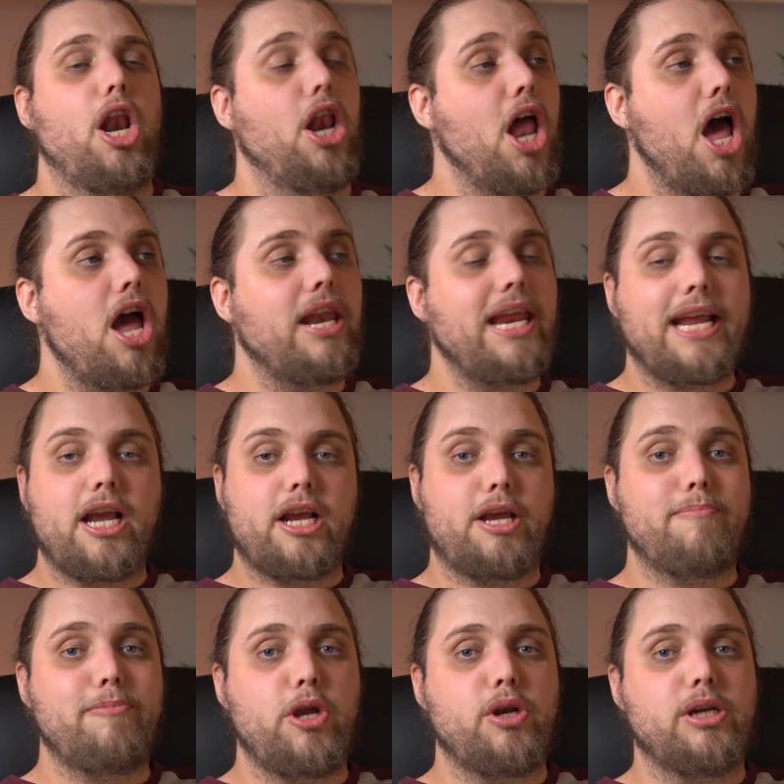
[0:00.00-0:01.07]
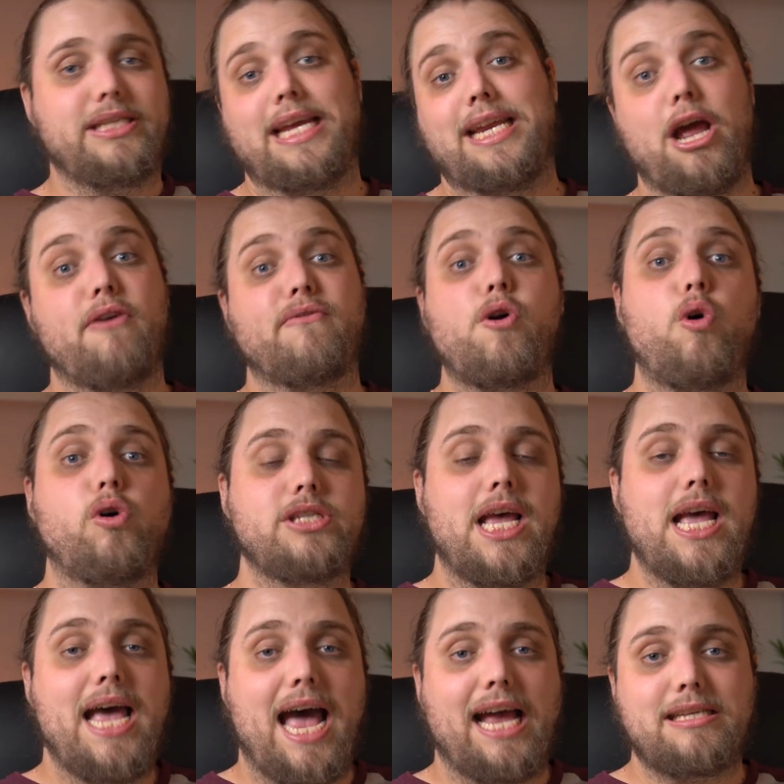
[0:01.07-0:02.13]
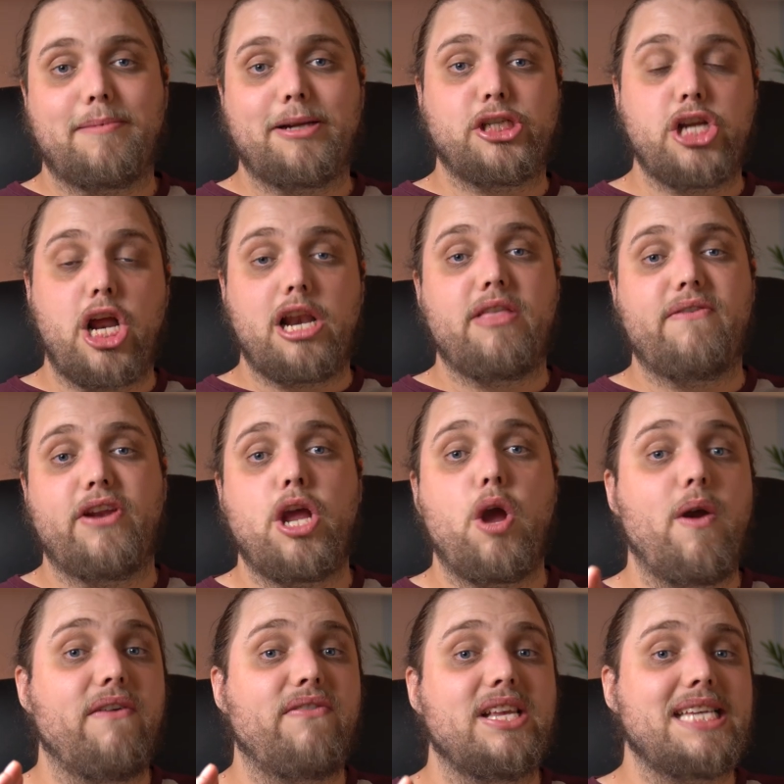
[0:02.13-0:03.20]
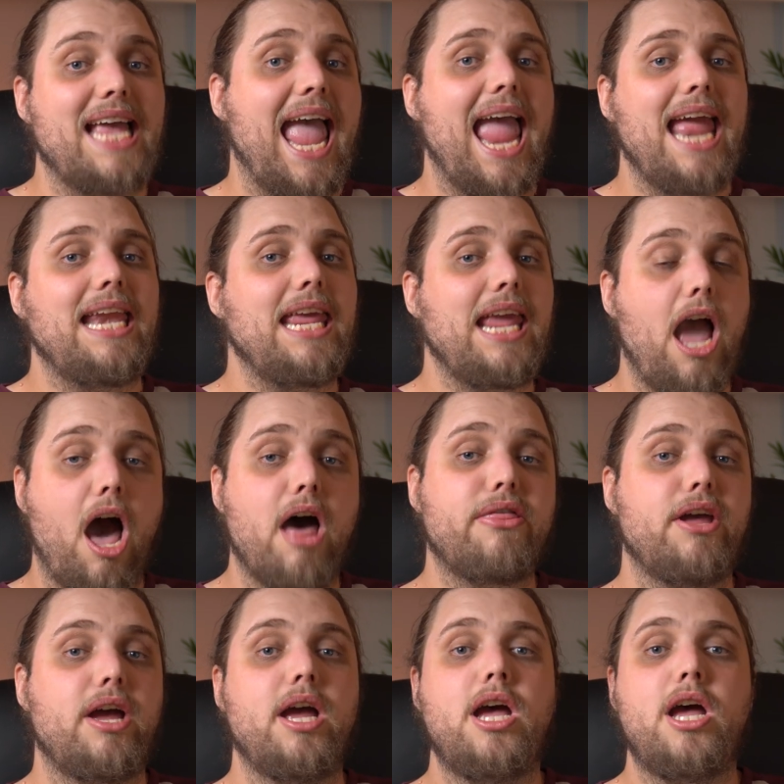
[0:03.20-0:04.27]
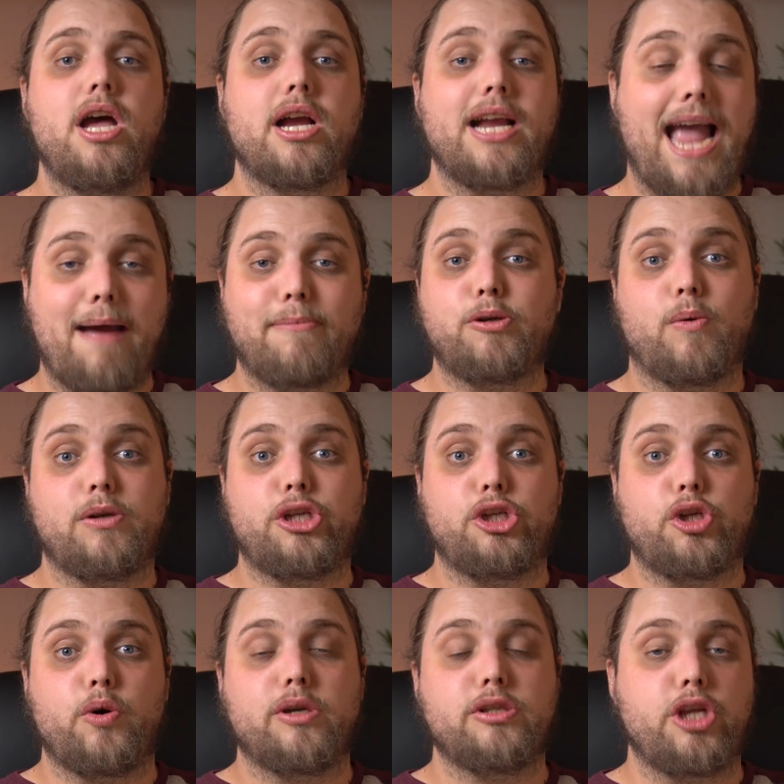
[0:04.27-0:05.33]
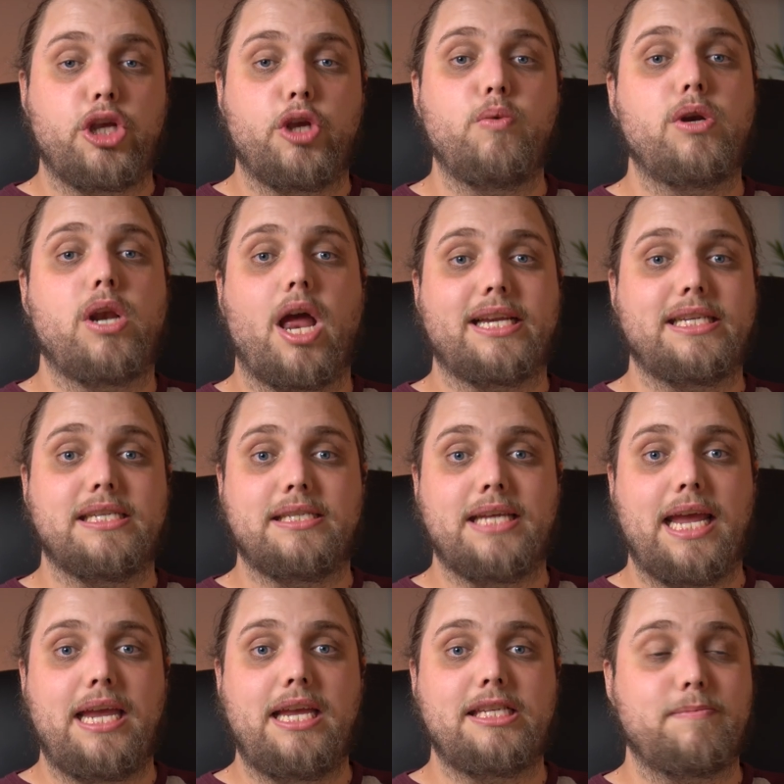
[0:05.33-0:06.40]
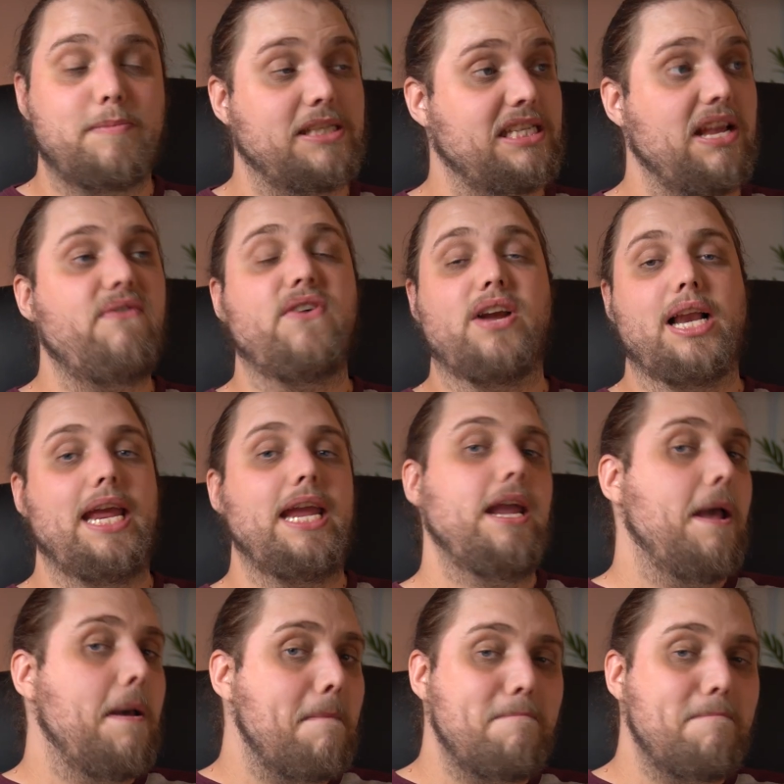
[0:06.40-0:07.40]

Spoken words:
learning community. Now, of course, as I mentioned earlier in the video, if there's any other Capture One tutorials that you would like to see specifically,